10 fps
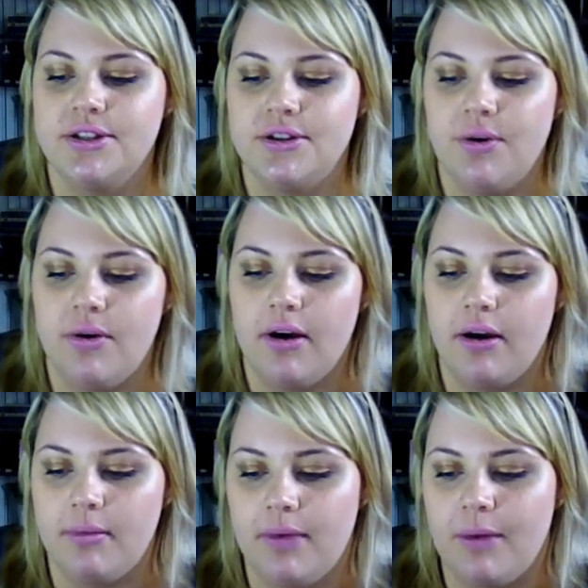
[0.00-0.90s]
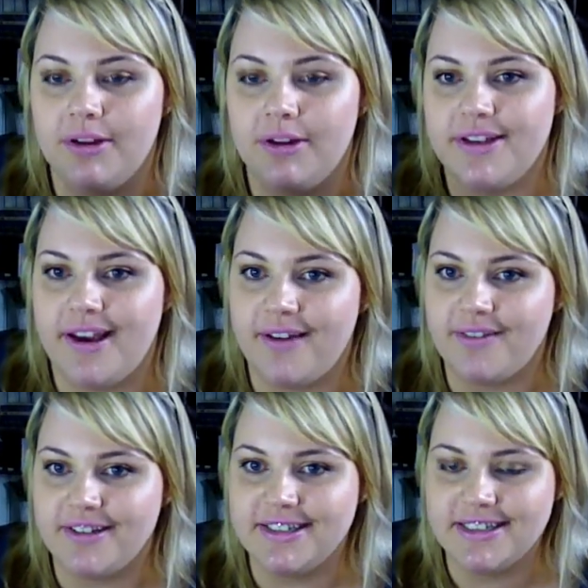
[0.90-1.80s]
so I wanted to have
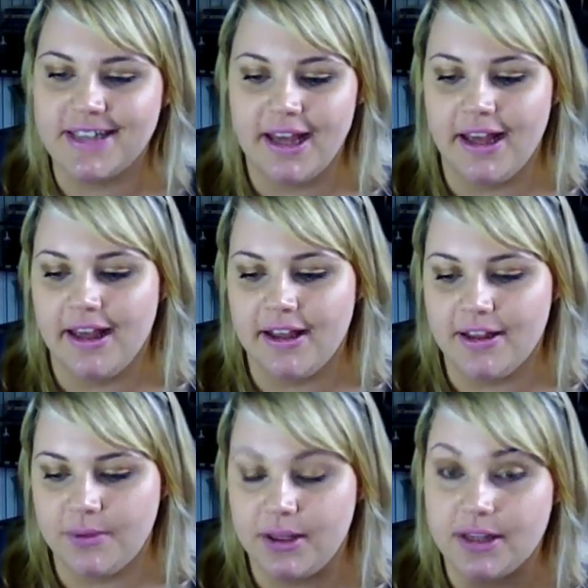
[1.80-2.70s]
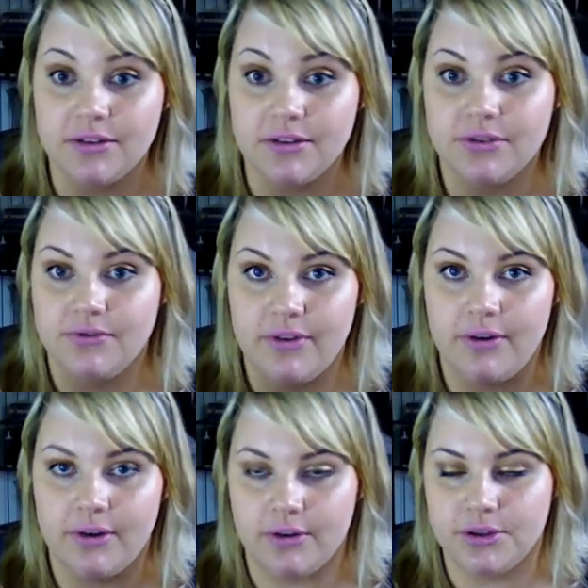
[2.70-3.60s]
it because it looked
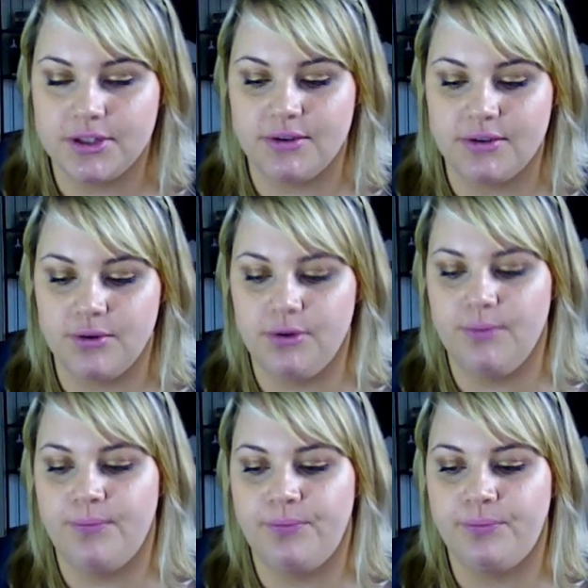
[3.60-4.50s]
very gorgeous on her.